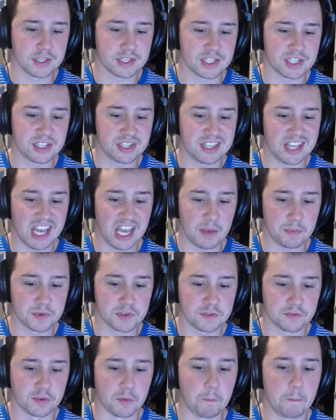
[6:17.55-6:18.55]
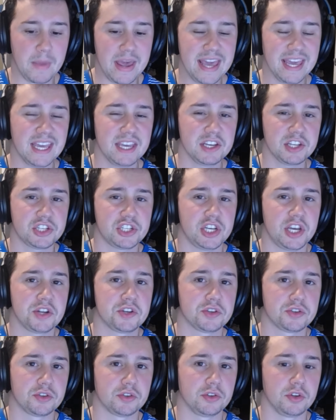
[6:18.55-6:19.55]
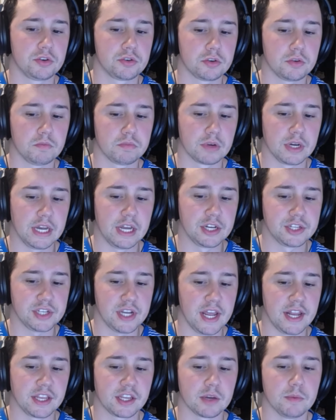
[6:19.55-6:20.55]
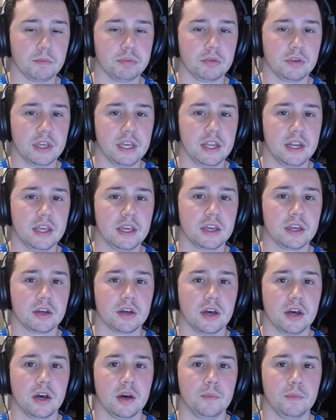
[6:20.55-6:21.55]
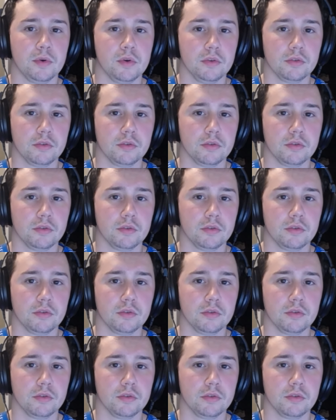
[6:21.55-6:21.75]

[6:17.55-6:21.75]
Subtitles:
steps from making a change in your local branch and completing a pull